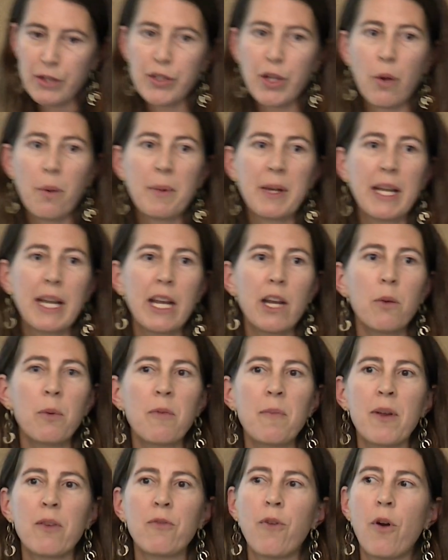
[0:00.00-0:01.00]
So I mean, here
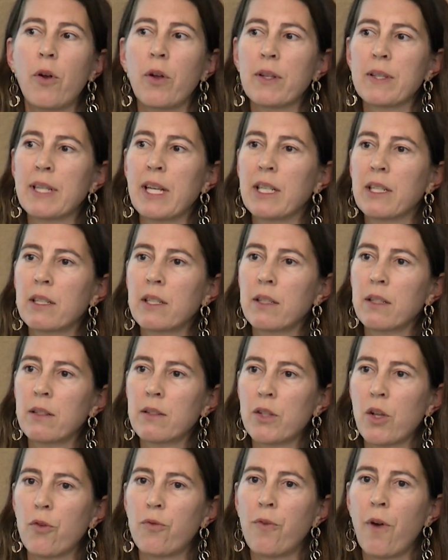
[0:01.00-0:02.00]
we've been focusing to,
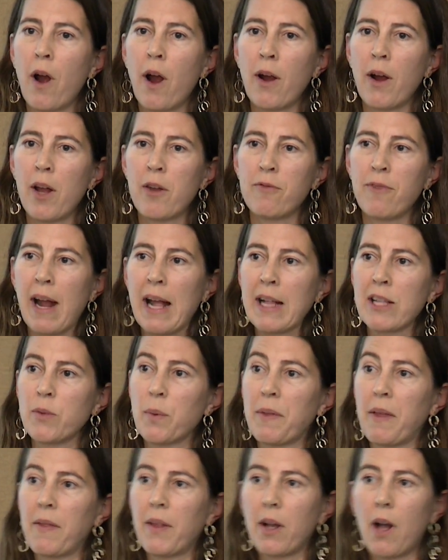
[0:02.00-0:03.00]
so far on violence
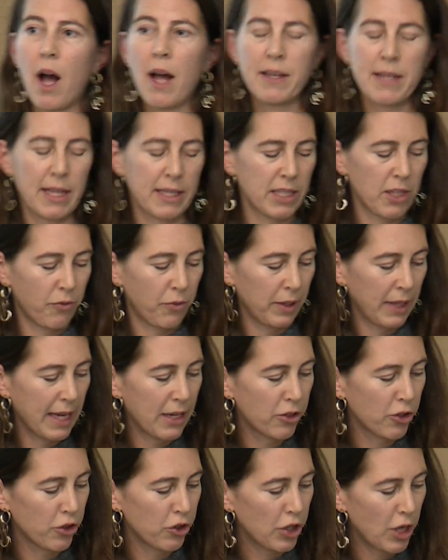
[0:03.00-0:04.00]
within the context of
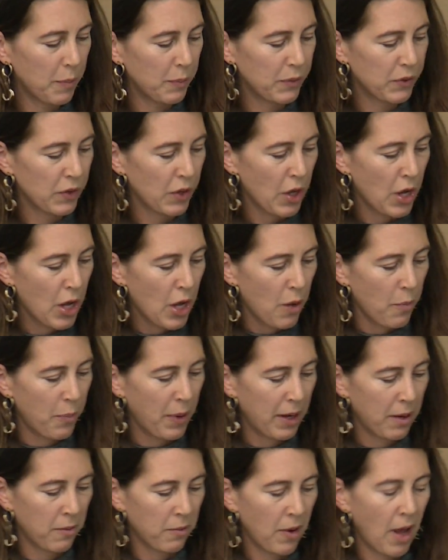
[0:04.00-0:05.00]
relationships,
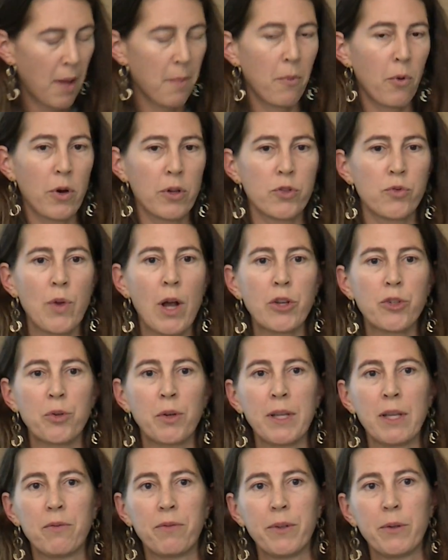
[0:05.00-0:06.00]
but a, a, more
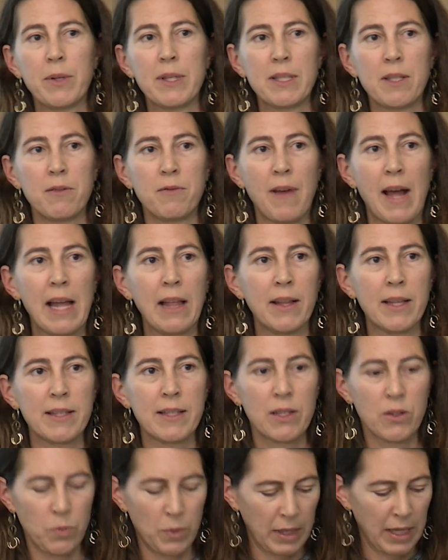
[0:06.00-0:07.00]
structural influence of
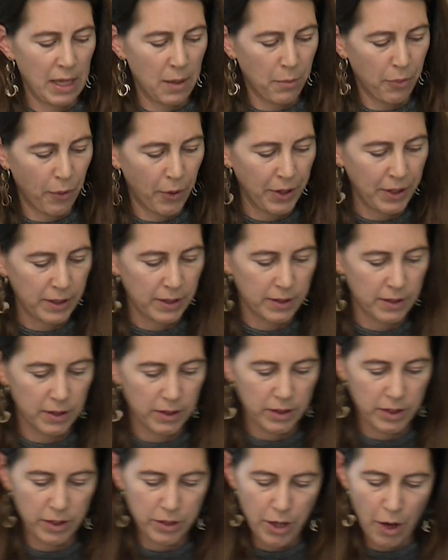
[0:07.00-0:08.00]
violence is really important
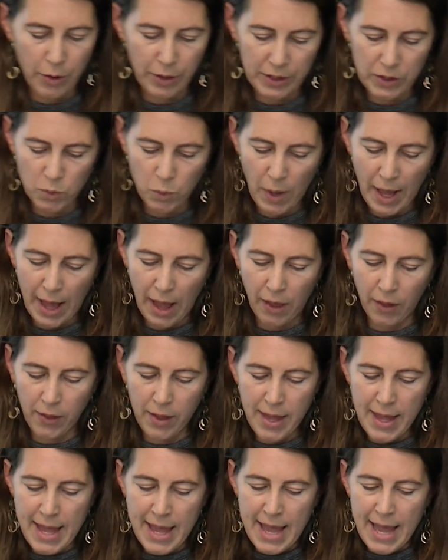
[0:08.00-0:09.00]
to note as
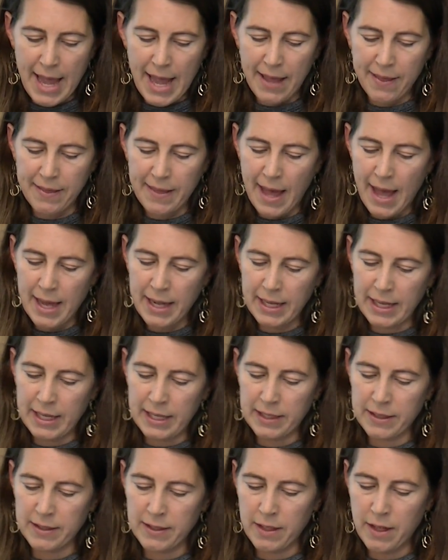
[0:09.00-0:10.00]
well, and that
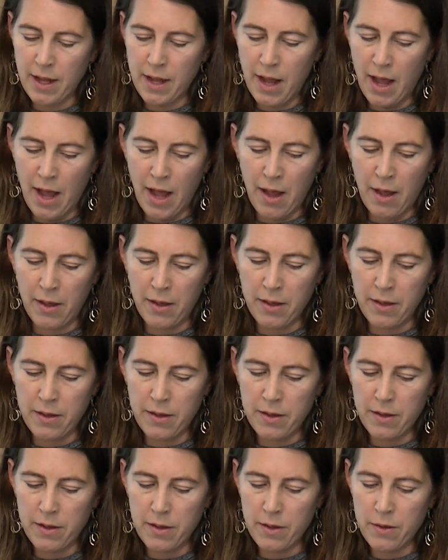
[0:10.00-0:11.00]
is uh,
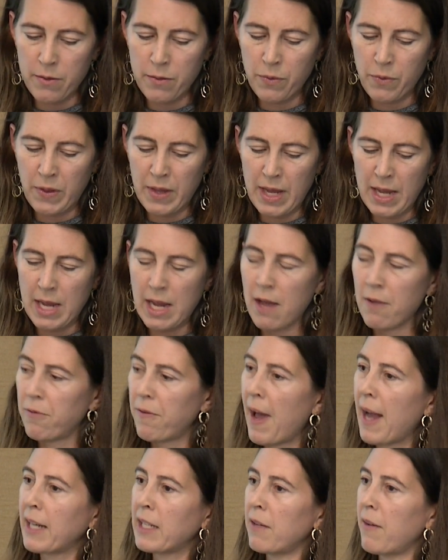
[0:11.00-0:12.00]
the
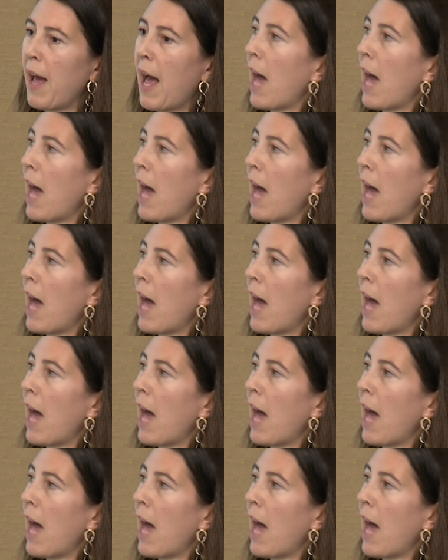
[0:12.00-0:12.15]
effect of,